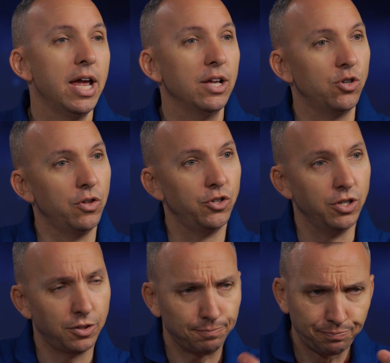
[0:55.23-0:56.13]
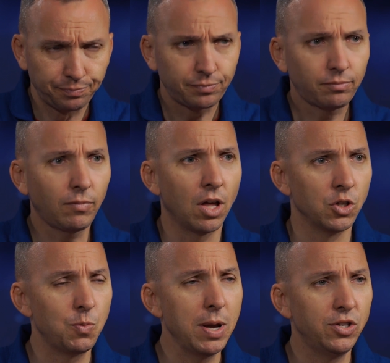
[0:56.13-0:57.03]
And so there's this on the
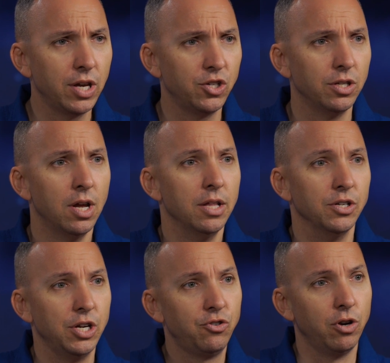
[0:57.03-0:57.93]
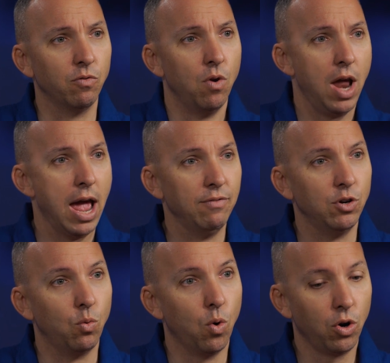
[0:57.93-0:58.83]
space station, this history of having
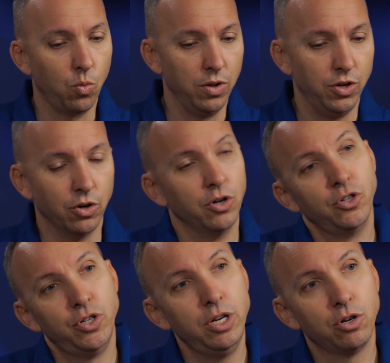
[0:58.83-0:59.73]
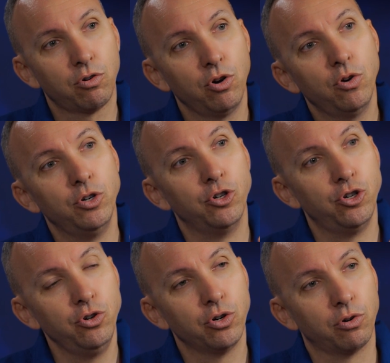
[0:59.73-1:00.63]
to work with your senior crew and your
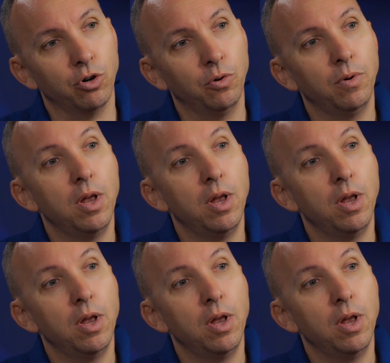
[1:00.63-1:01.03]
junior crew,